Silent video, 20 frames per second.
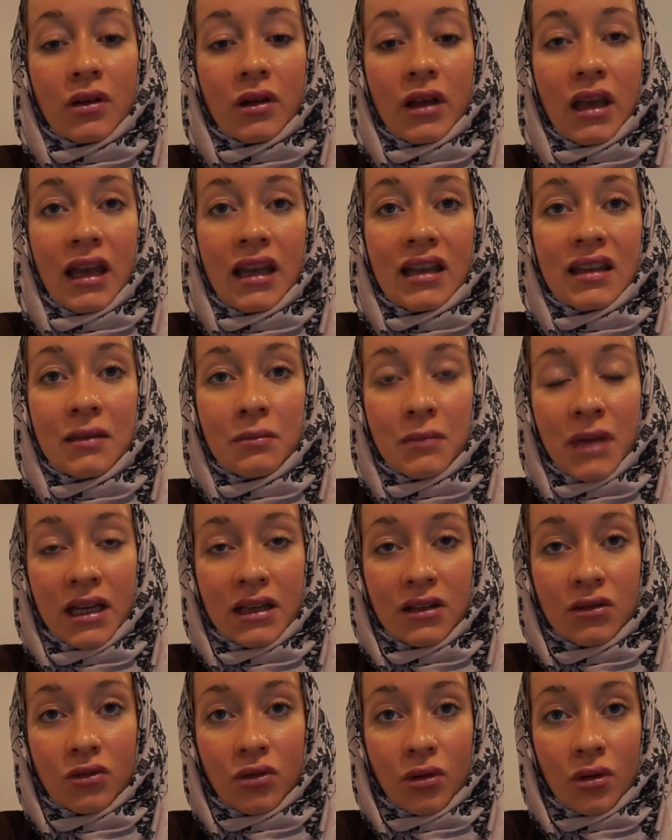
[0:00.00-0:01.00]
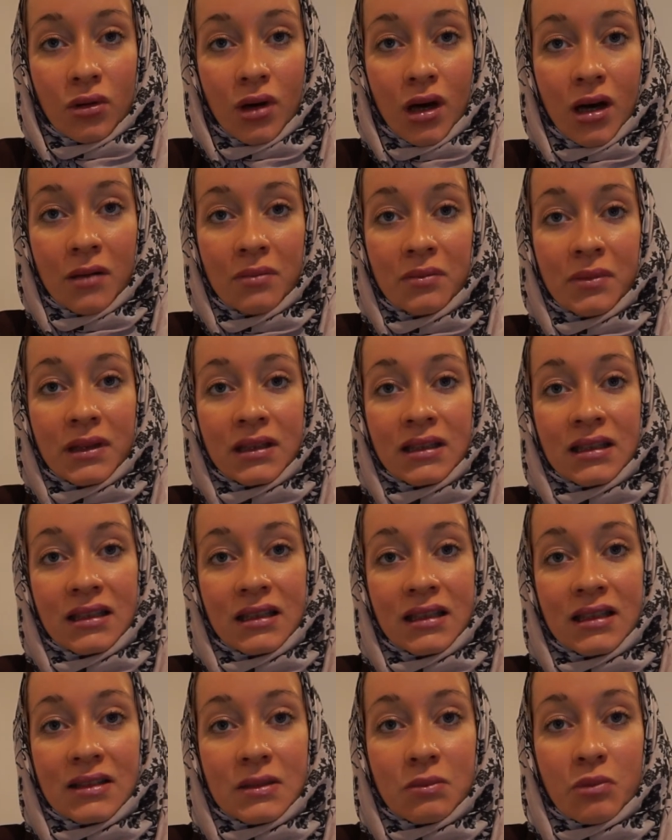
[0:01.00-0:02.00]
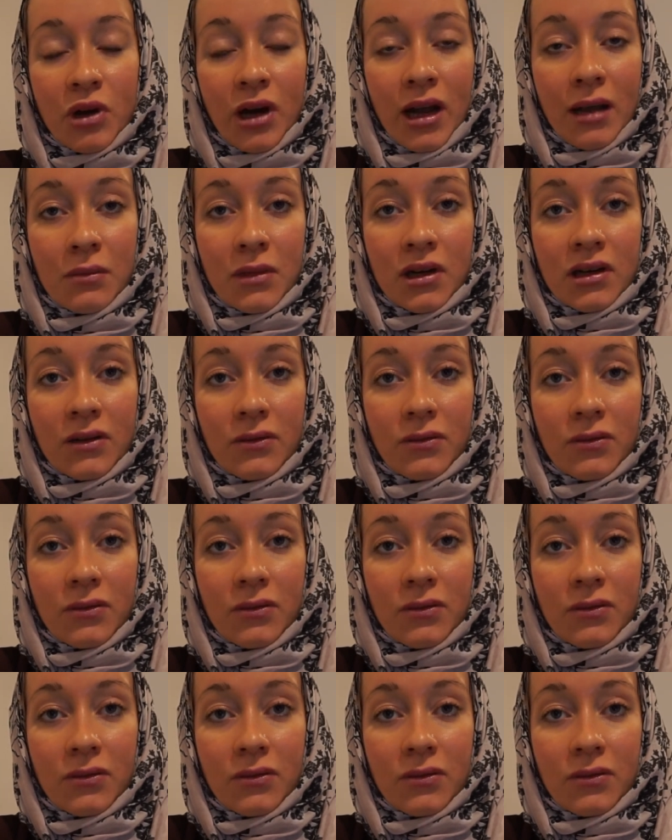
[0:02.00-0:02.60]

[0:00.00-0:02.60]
okay, they might grow up, and in this primary